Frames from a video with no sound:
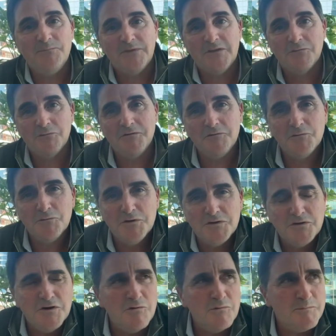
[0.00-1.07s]
We
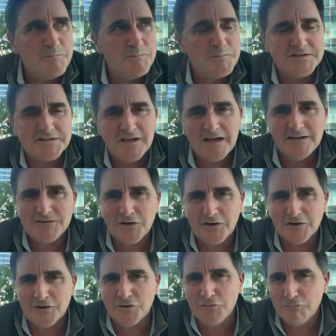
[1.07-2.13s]
besides
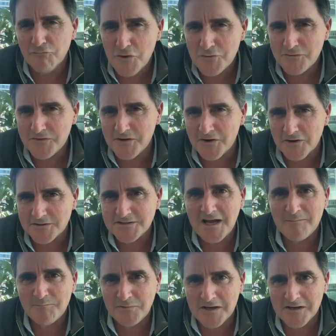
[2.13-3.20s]
our growth and our
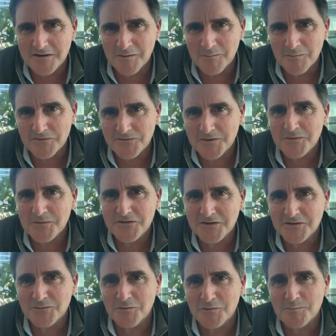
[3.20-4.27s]
top line numbers, some of the
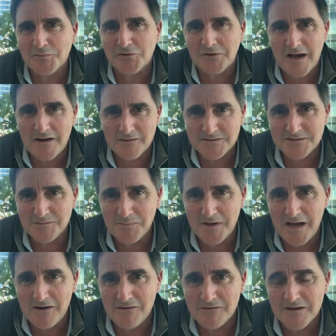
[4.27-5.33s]
things we're proudest
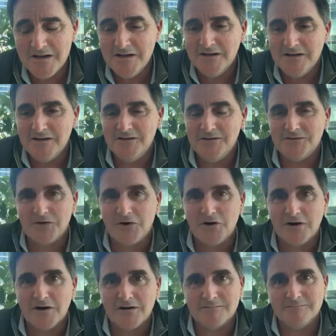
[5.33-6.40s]
about is
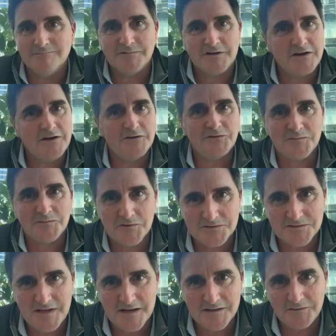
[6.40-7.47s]
our customer
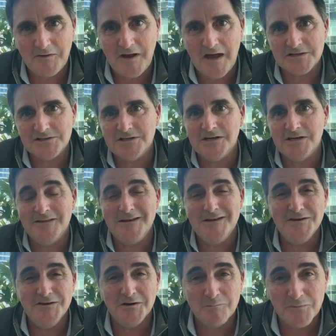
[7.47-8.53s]
satisfaction and the
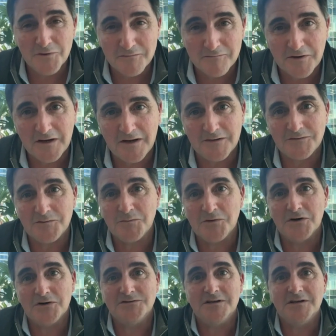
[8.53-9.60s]
number of
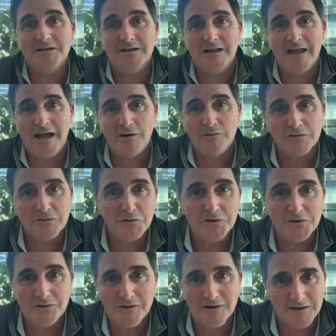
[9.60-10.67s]
customers and how
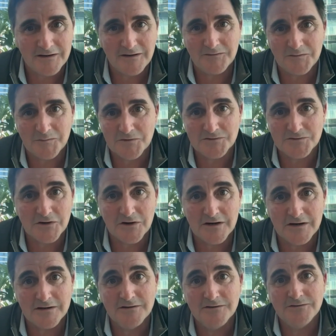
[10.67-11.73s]
loyal our customers
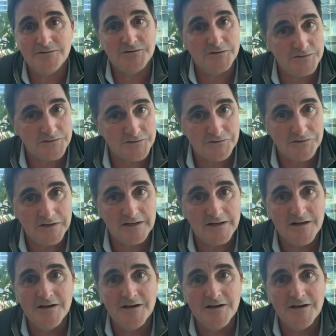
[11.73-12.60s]
are to Nasuni.